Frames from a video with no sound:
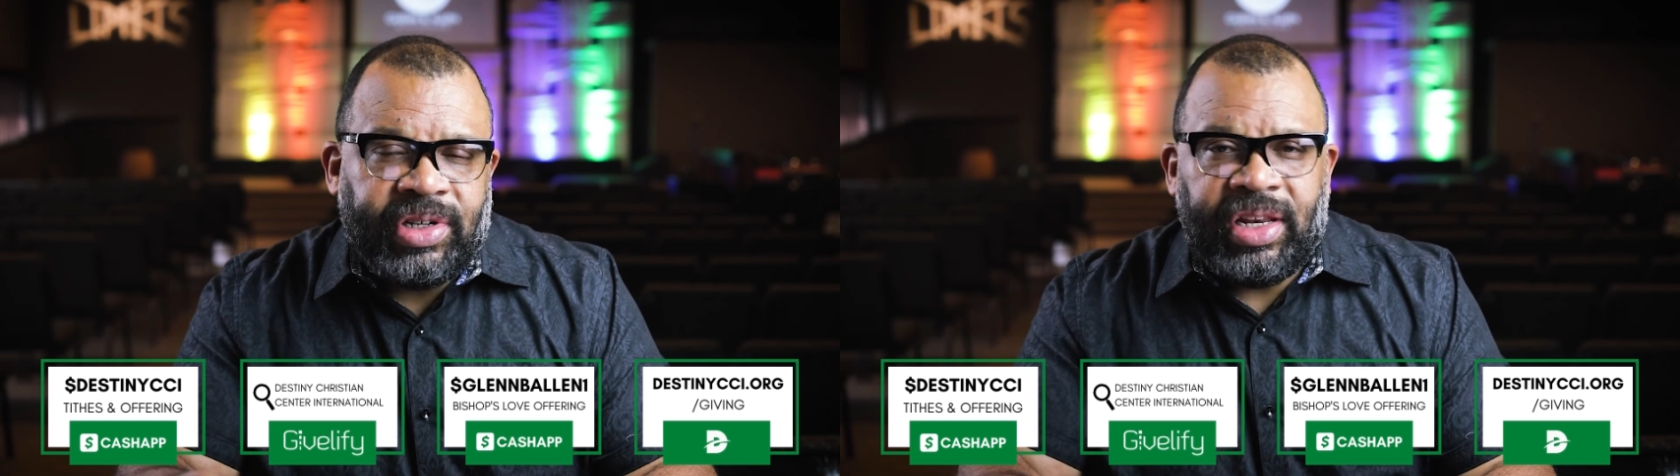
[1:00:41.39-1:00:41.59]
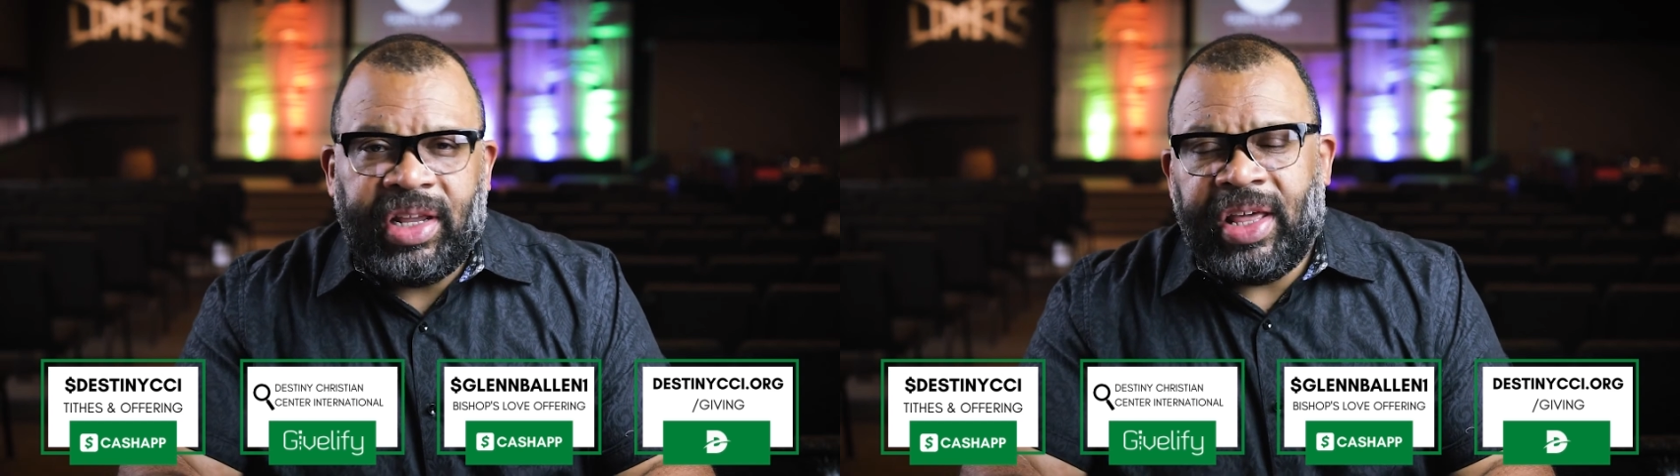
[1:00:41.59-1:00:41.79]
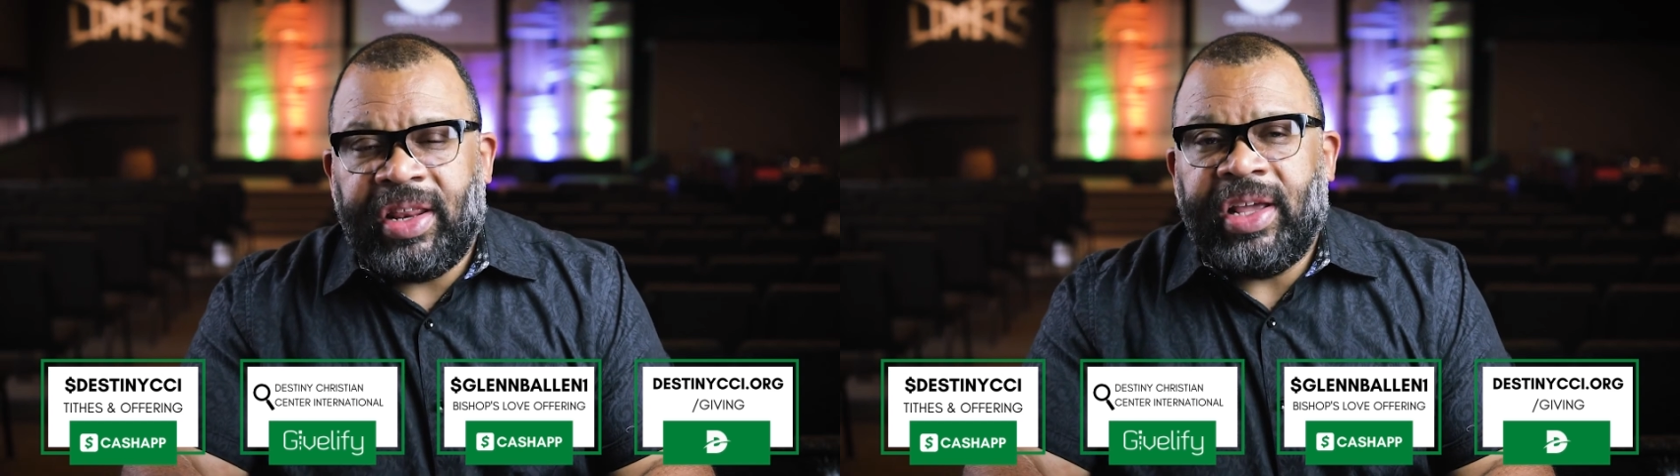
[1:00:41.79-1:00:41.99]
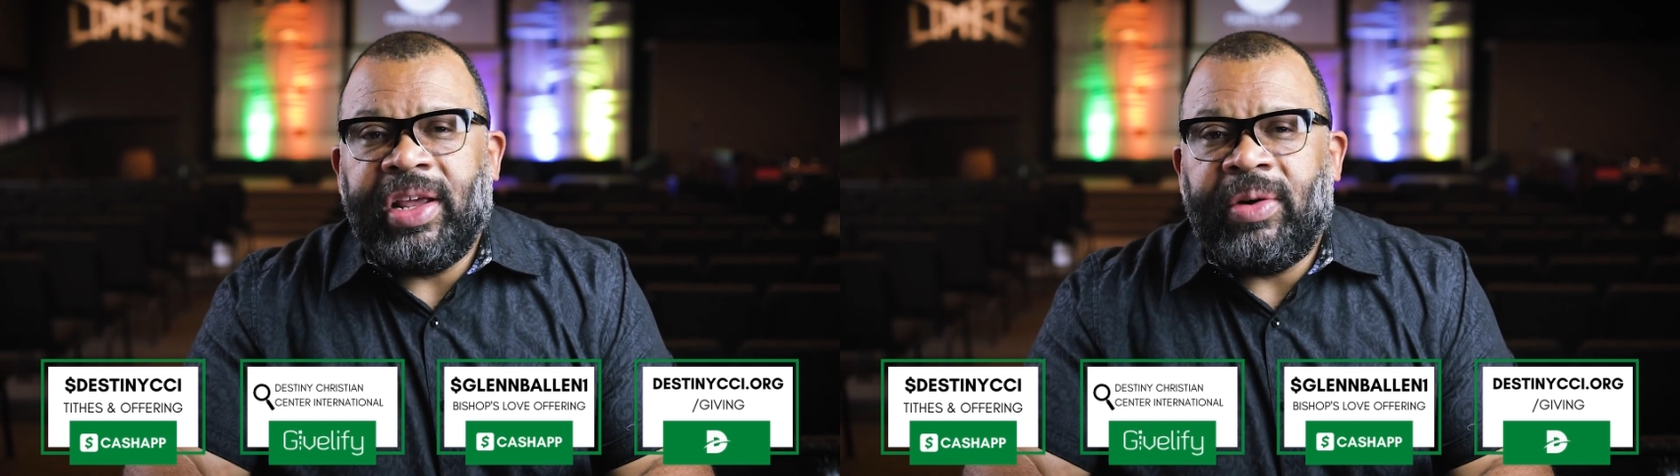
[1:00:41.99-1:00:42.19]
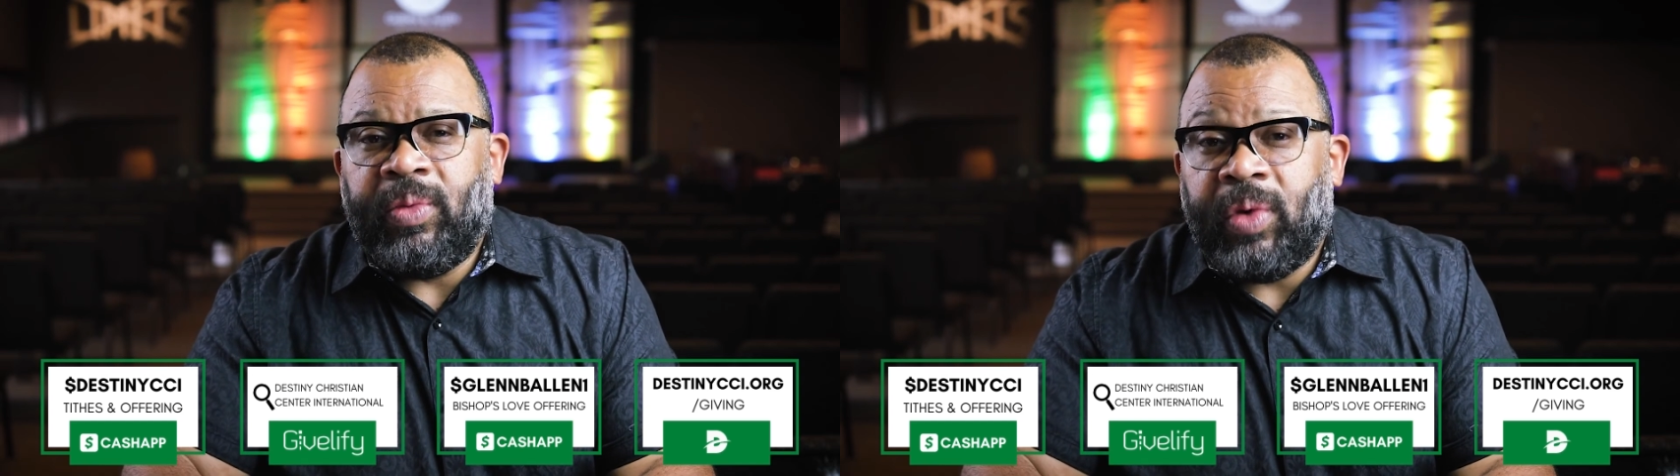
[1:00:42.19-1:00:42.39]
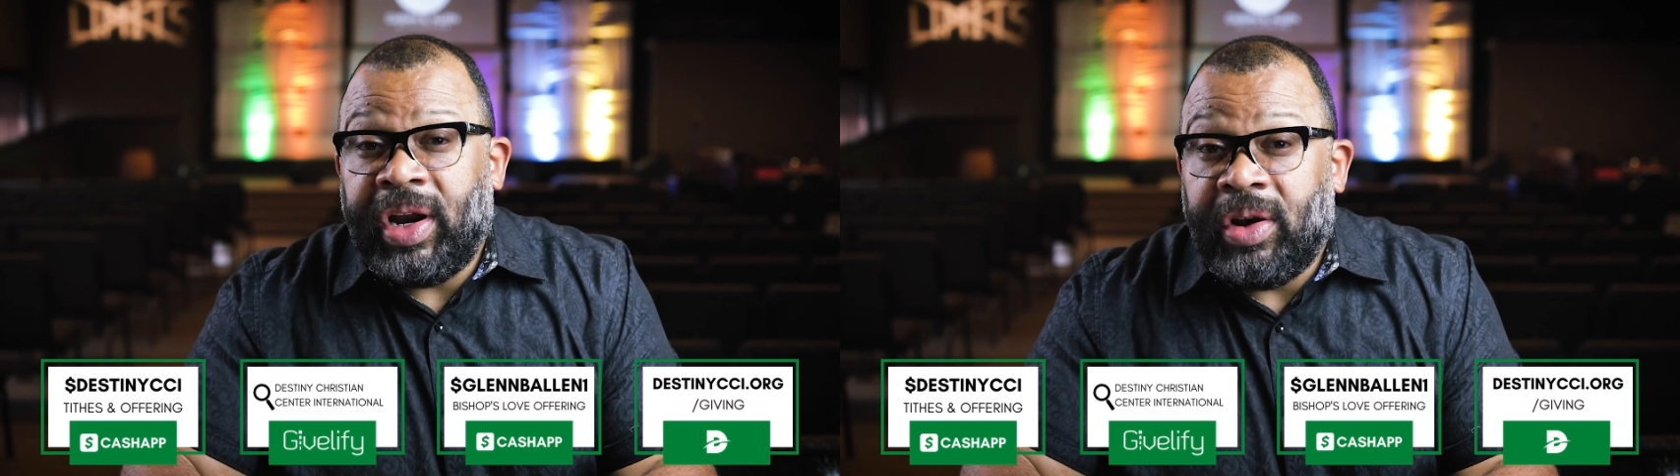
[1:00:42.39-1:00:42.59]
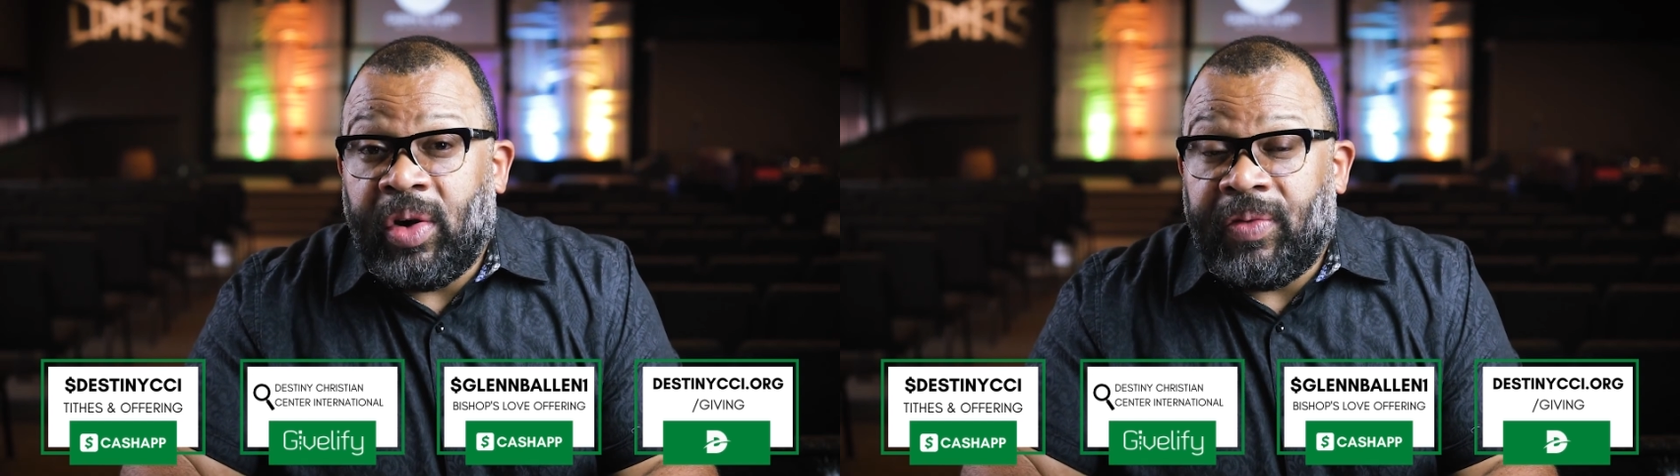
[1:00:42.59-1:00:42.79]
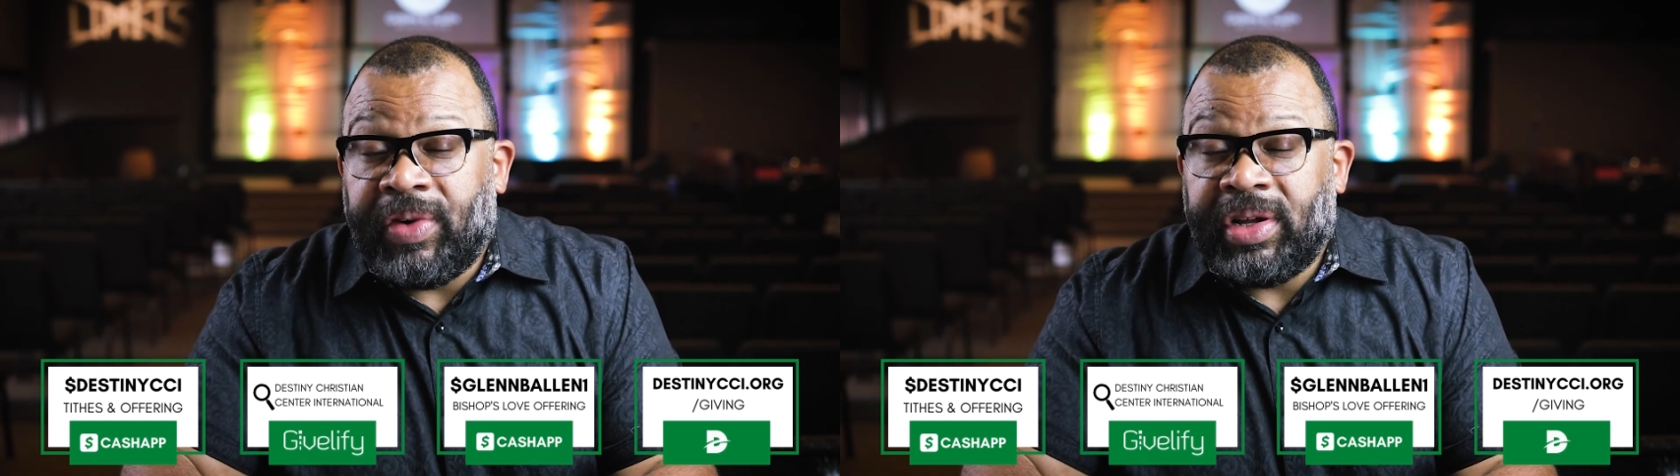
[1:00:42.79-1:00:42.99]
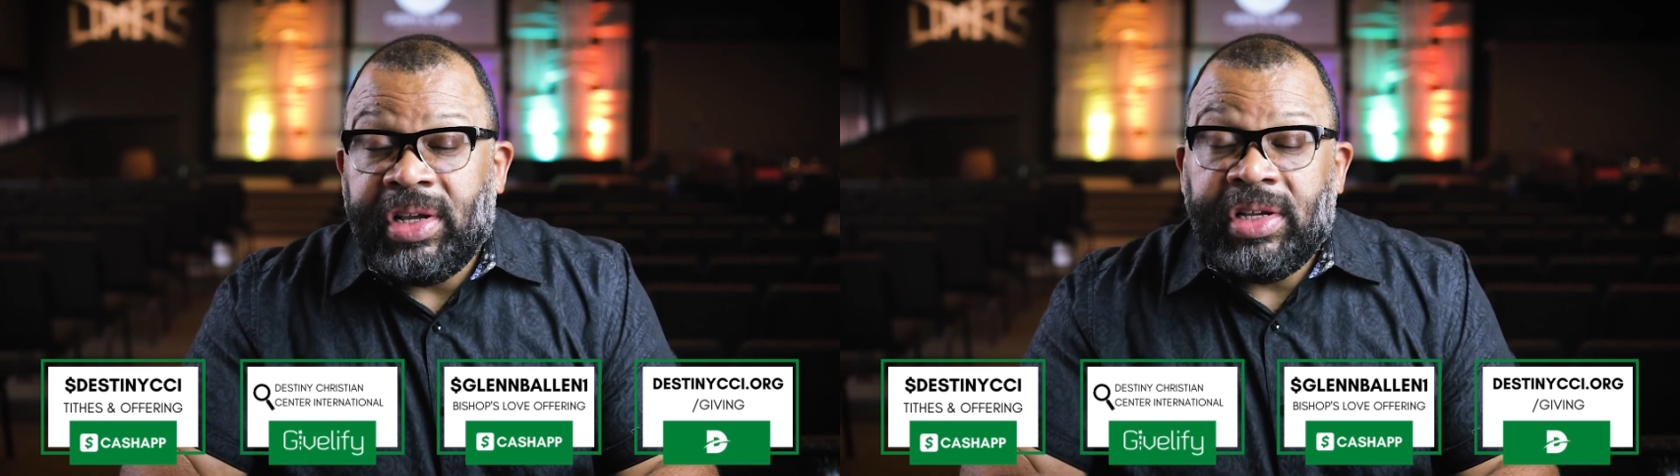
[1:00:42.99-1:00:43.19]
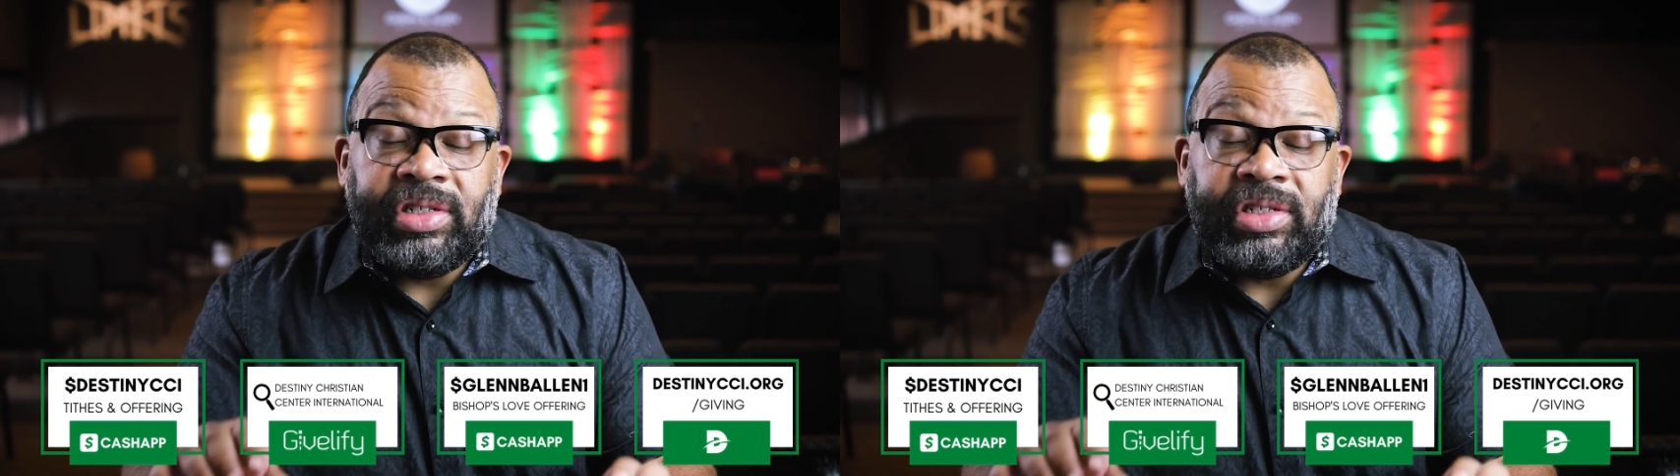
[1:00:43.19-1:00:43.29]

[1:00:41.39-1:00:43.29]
shaken together, and then running over.